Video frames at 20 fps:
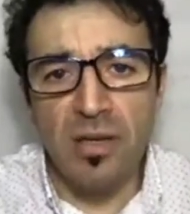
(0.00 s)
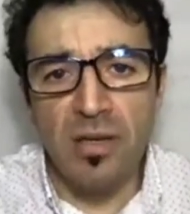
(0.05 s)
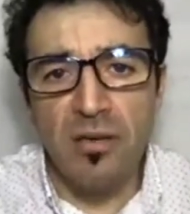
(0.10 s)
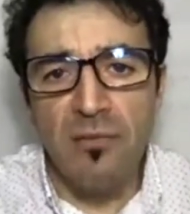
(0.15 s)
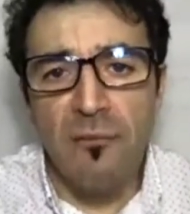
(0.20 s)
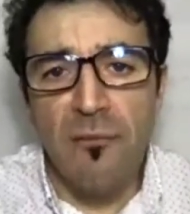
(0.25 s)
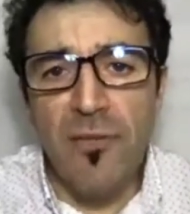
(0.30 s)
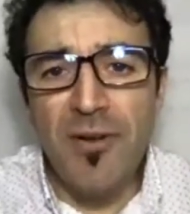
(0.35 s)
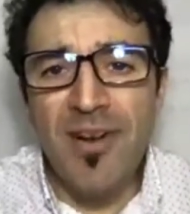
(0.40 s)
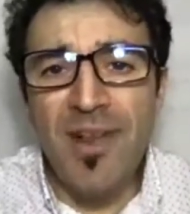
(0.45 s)

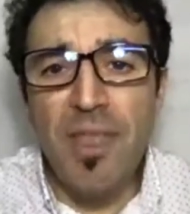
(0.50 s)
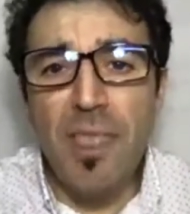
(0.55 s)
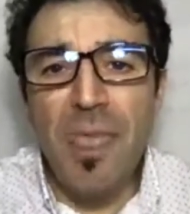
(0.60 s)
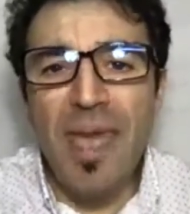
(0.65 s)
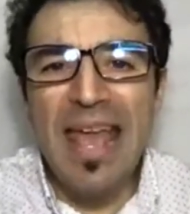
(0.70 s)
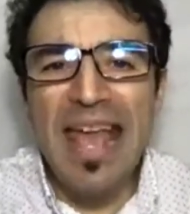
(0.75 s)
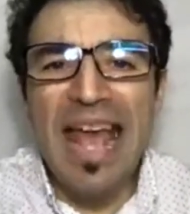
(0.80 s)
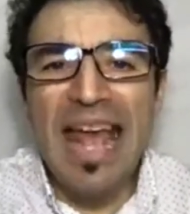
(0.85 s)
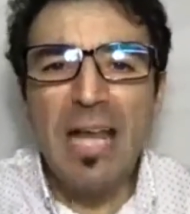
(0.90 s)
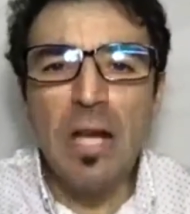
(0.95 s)
fearing they
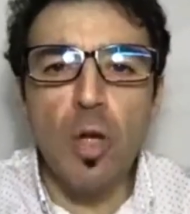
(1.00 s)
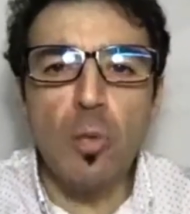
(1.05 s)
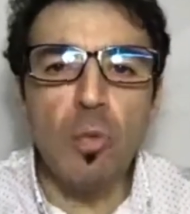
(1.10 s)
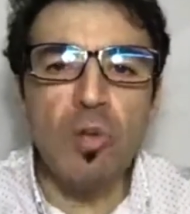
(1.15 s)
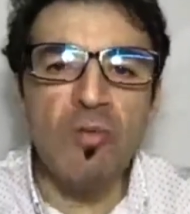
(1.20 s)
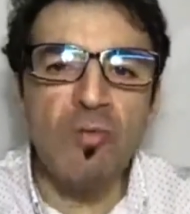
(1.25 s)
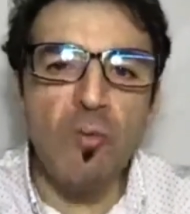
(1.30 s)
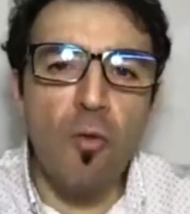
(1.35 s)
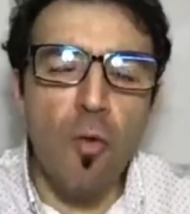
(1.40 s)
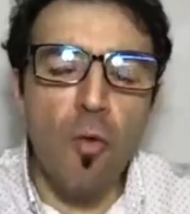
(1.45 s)
cannot
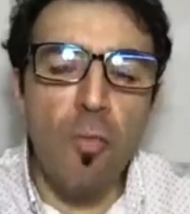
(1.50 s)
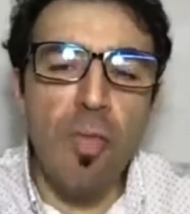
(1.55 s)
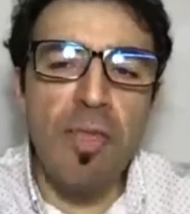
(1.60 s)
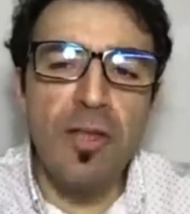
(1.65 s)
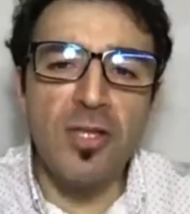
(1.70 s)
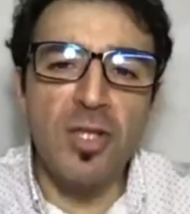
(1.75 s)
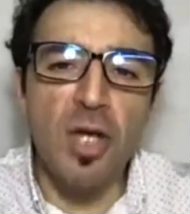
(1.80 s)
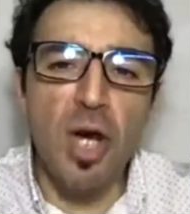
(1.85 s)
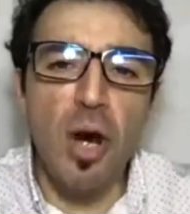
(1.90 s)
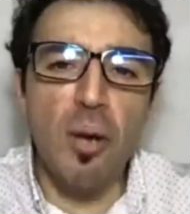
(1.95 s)
perform the
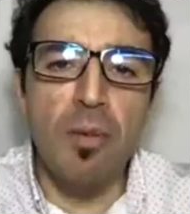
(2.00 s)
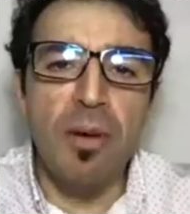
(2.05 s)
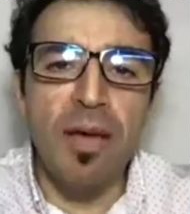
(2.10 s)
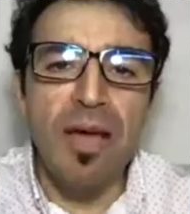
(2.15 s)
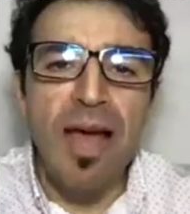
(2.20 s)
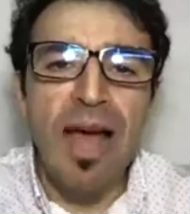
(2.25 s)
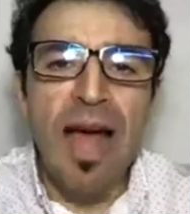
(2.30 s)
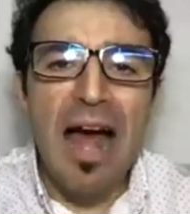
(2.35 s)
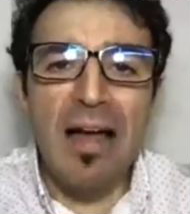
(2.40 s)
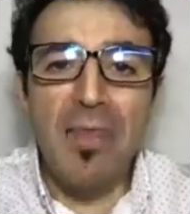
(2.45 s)
job
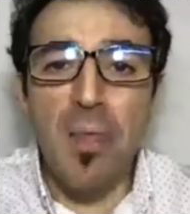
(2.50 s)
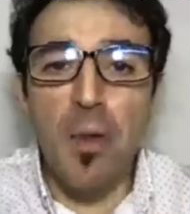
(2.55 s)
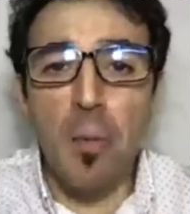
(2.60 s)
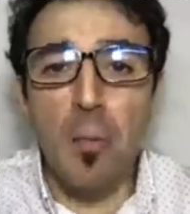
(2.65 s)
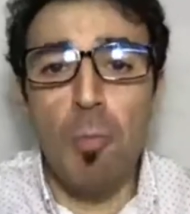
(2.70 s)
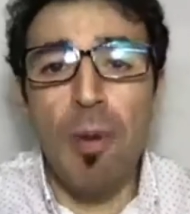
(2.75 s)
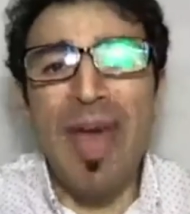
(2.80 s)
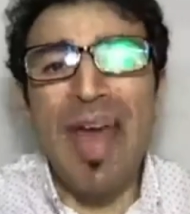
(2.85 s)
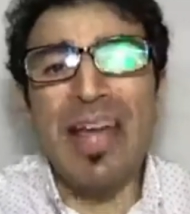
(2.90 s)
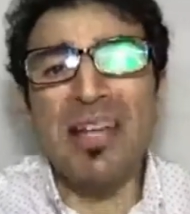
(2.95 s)
at their
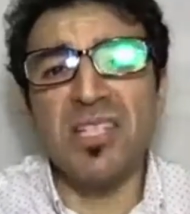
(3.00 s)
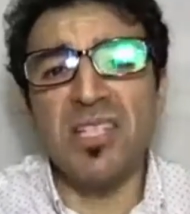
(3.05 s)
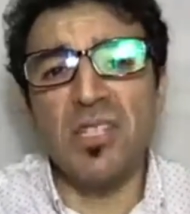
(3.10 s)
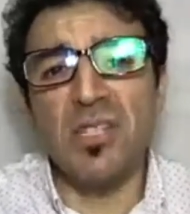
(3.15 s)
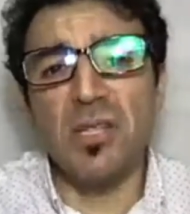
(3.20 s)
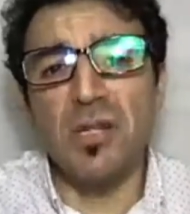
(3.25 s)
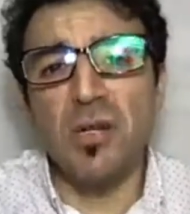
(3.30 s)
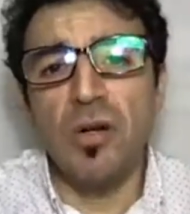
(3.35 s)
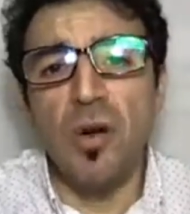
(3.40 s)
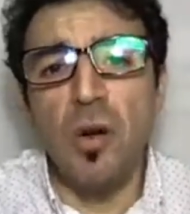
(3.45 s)
best
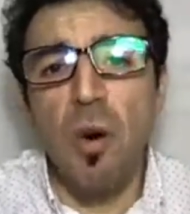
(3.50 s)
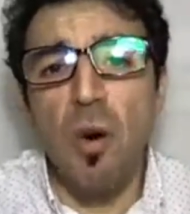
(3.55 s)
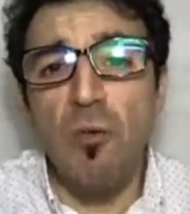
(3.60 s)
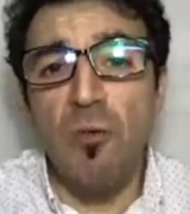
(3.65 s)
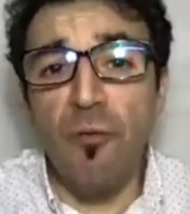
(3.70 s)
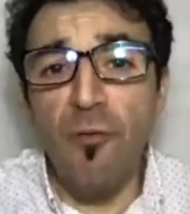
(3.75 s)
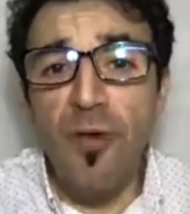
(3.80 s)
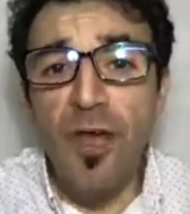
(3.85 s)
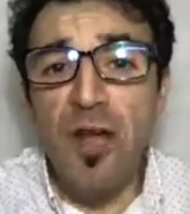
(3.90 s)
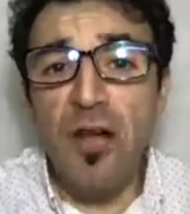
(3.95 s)
or
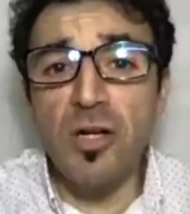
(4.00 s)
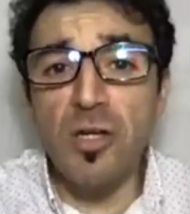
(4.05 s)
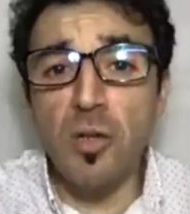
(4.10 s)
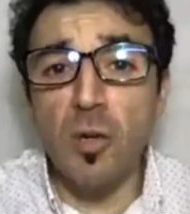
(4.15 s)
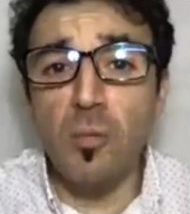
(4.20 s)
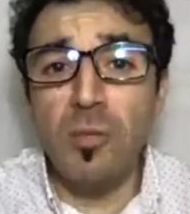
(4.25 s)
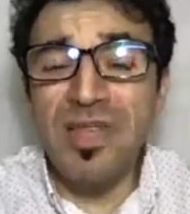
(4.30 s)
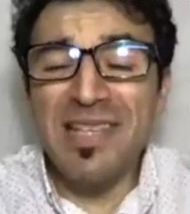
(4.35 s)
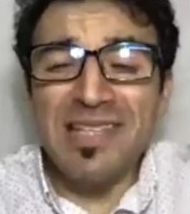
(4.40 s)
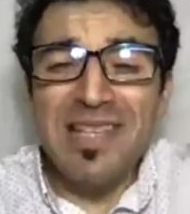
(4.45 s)
fear to be
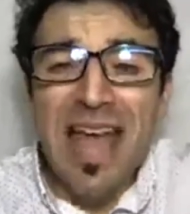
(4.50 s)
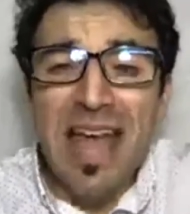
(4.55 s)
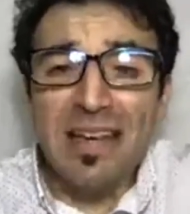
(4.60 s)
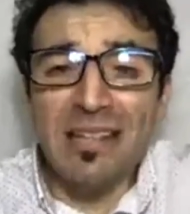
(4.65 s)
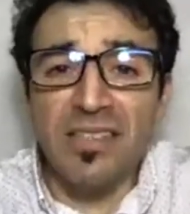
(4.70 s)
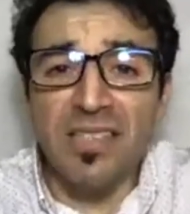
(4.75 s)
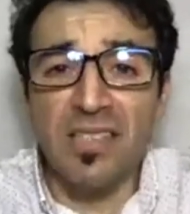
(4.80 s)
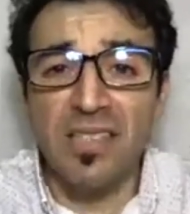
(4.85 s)
sacked.